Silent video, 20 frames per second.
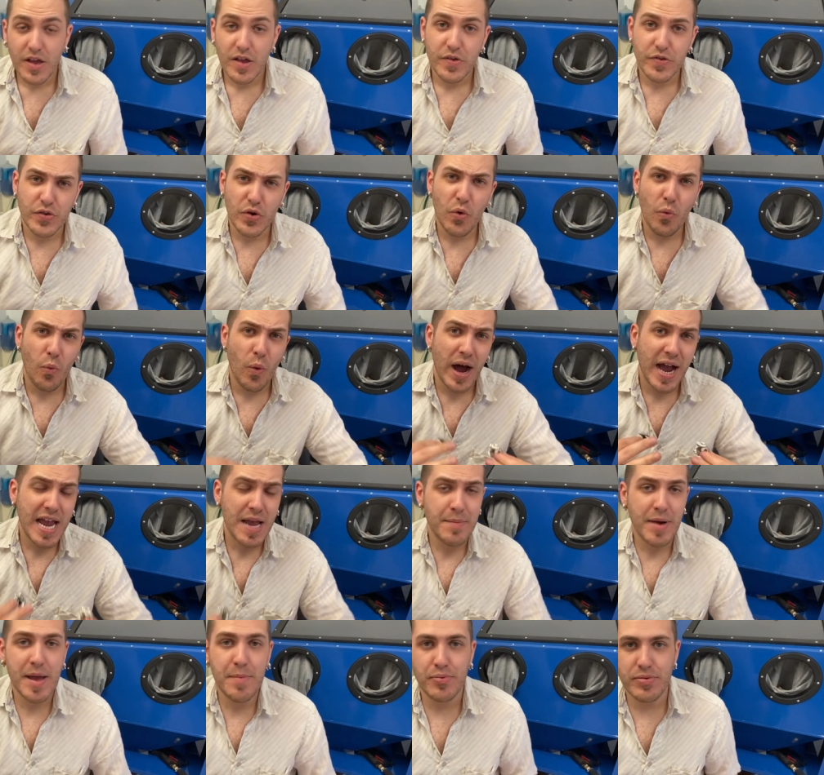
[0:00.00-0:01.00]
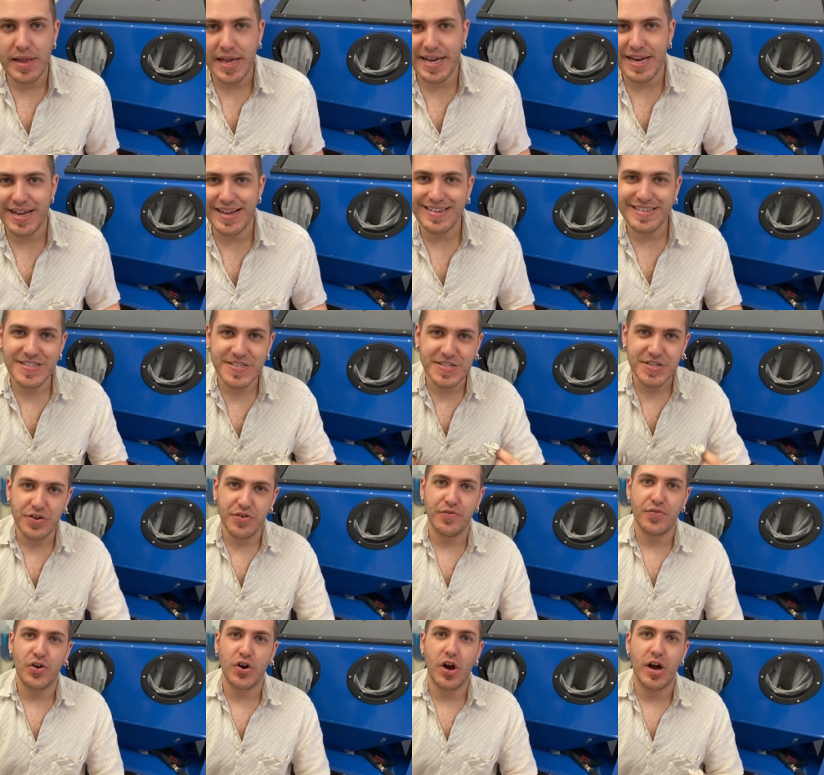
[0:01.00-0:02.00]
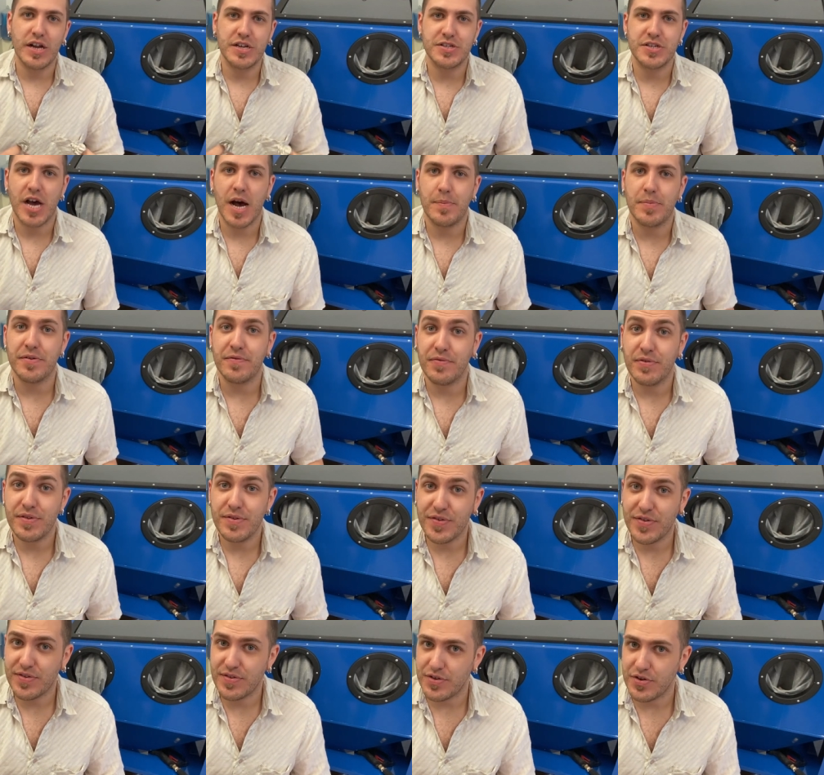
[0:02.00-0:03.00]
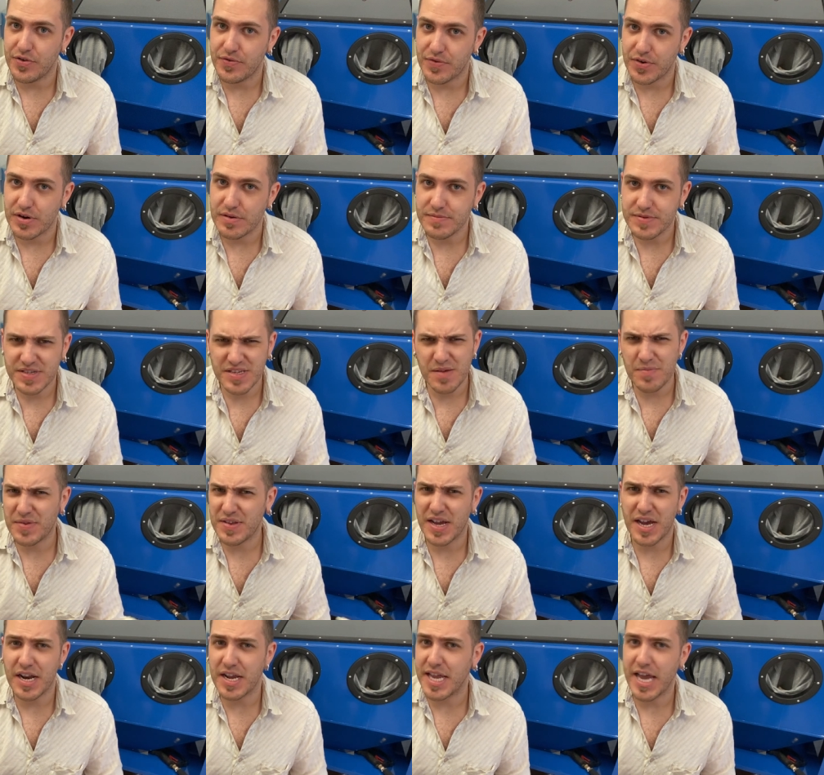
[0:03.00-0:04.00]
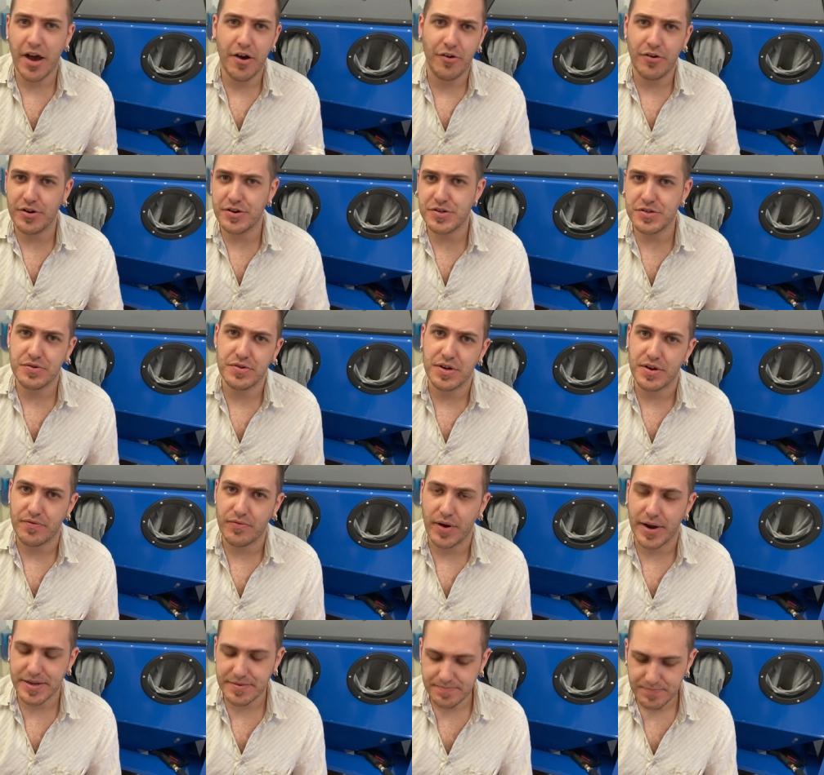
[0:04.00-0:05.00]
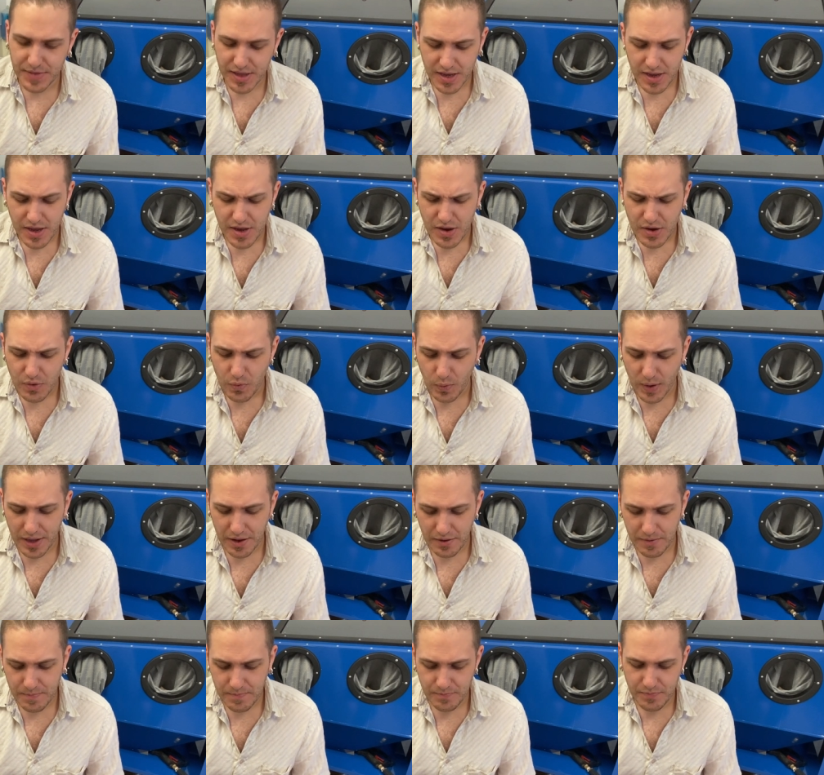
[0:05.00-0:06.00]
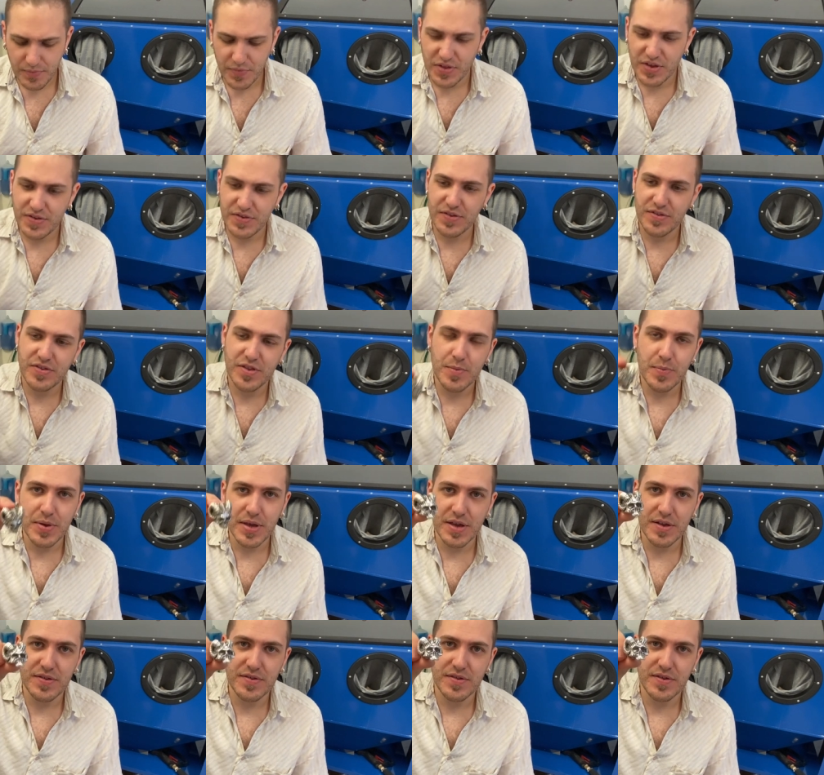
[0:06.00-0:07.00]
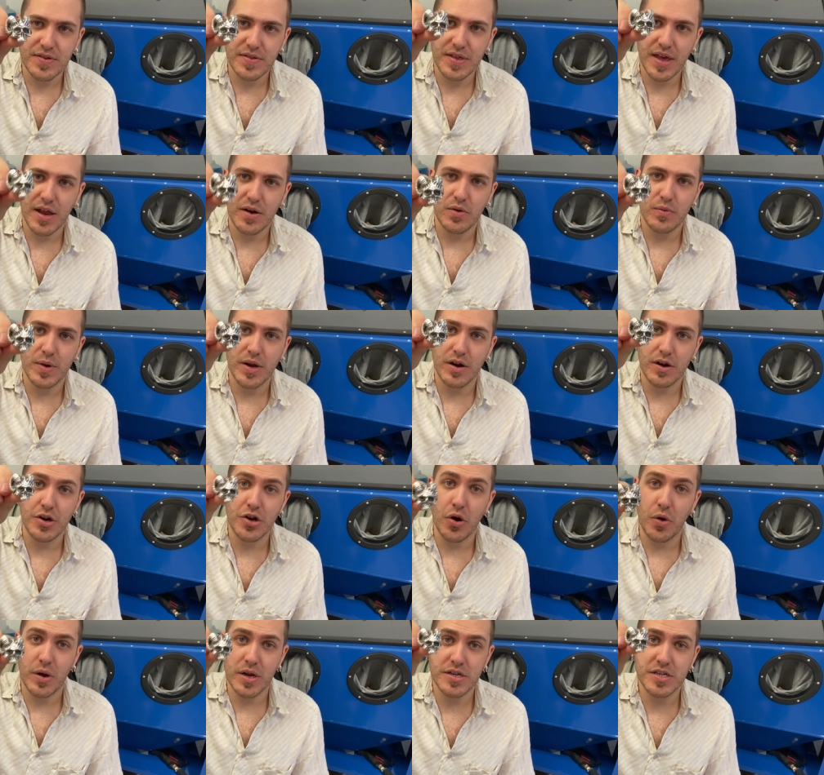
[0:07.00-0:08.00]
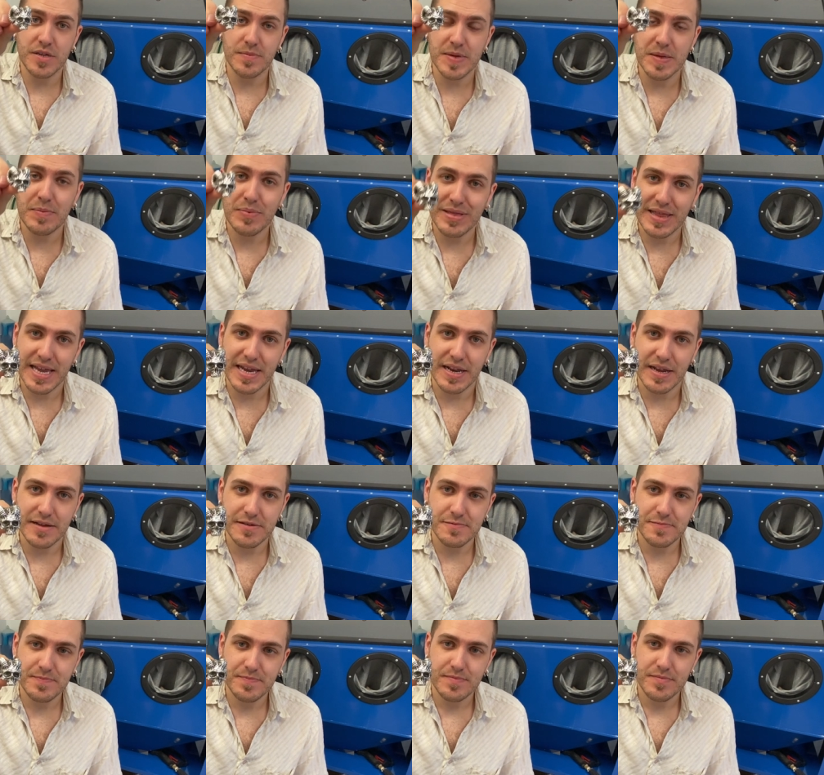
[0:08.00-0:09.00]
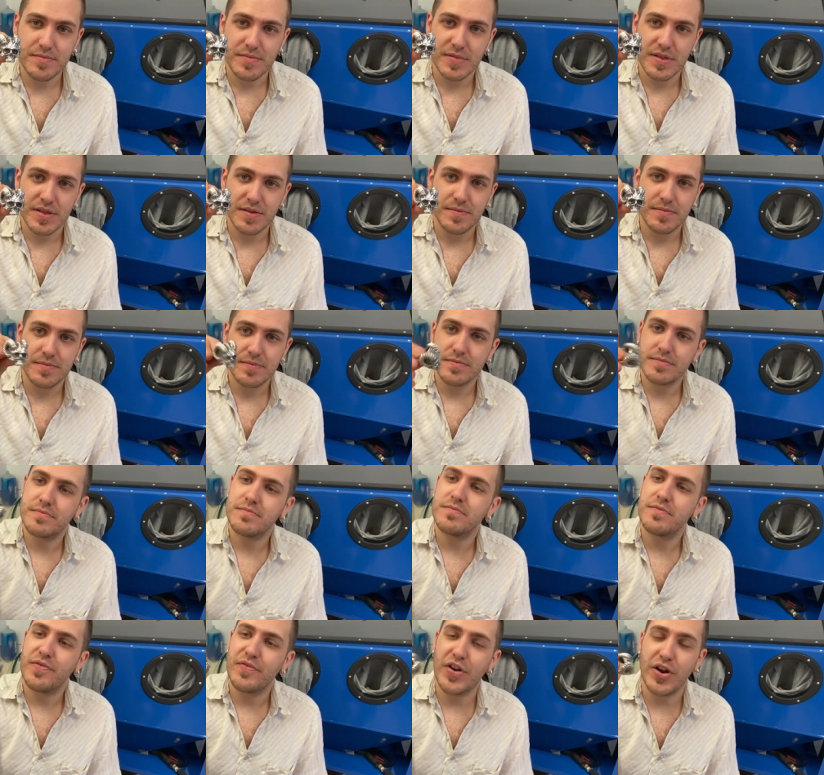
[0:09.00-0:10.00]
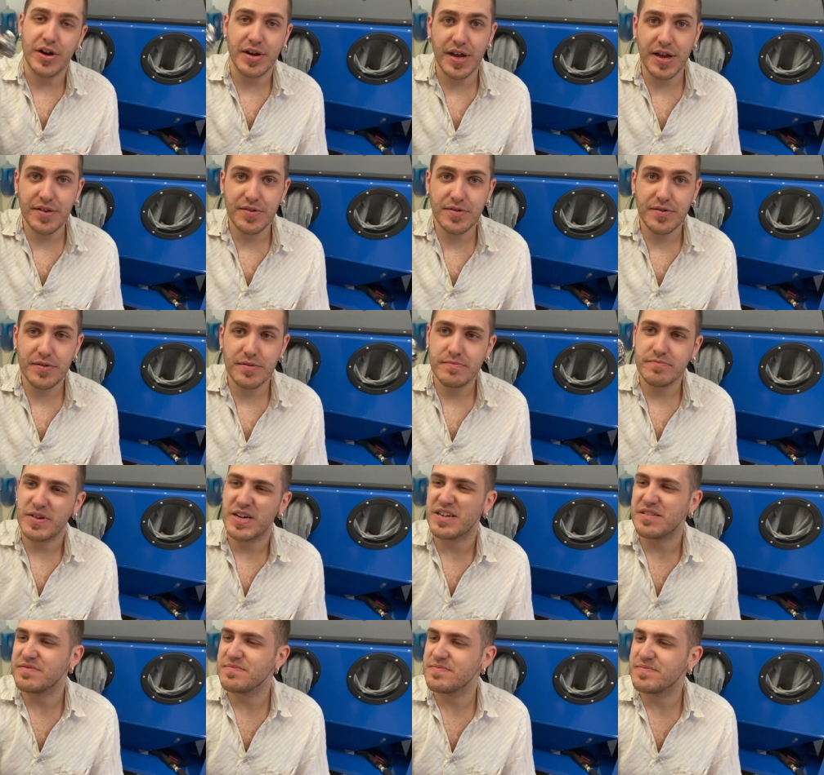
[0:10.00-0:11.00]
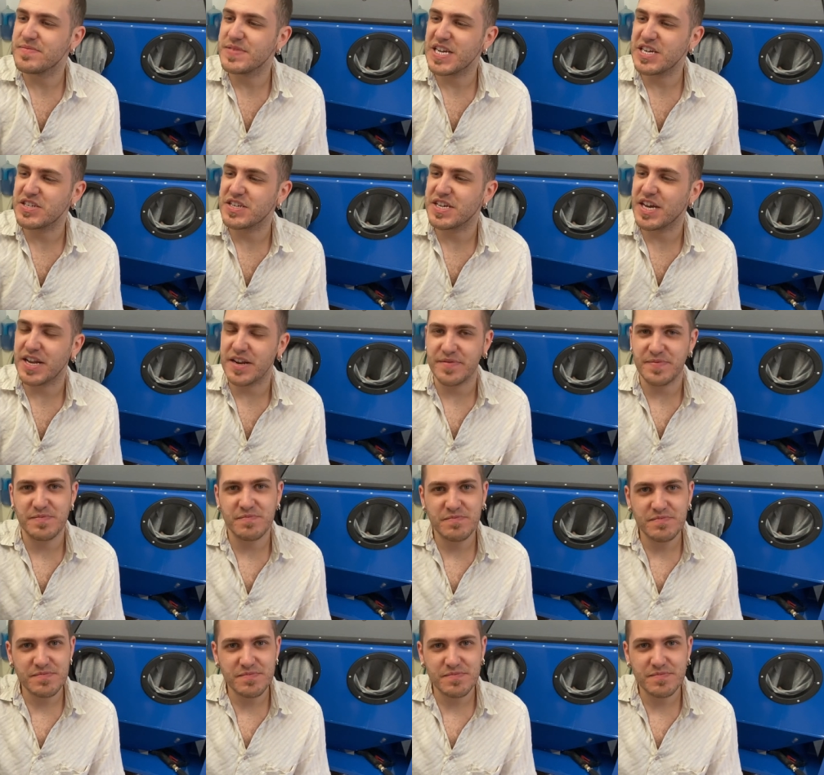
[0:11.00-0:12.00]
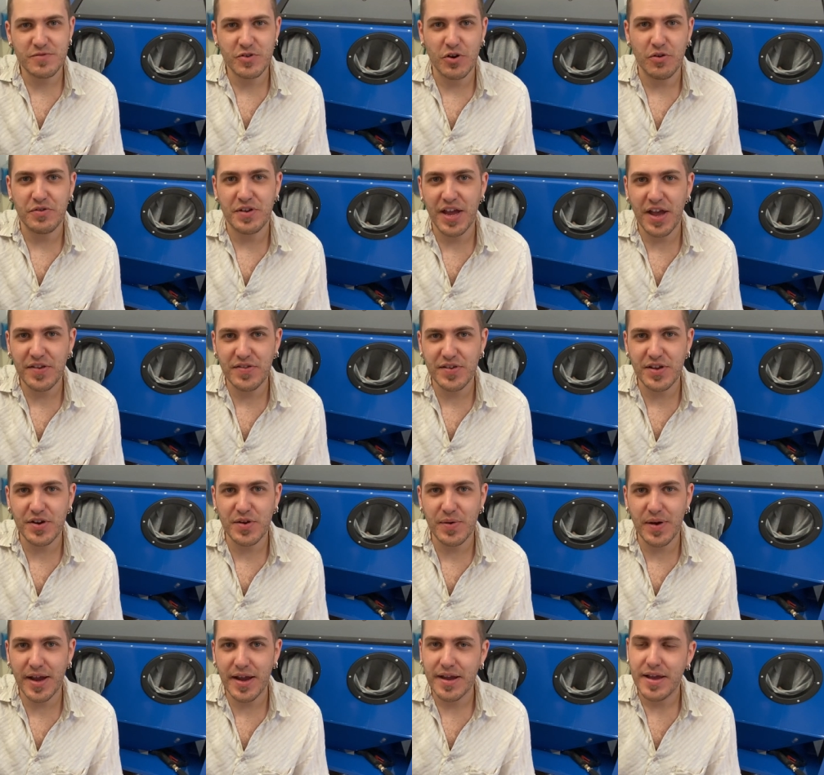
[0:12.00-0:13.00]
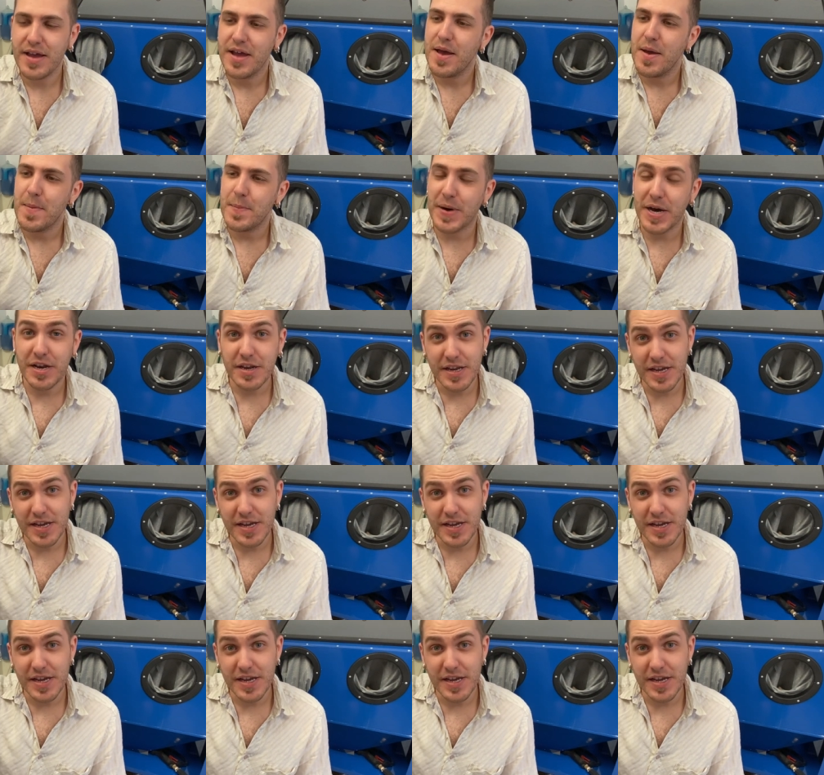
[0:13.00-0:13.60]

So why am I plating silver on top of silver? Seems kind of counterintuitive, right? Well, this is the piece that we are going to be plating. Very nice. Well, it's actually kind of grotesque in a way, but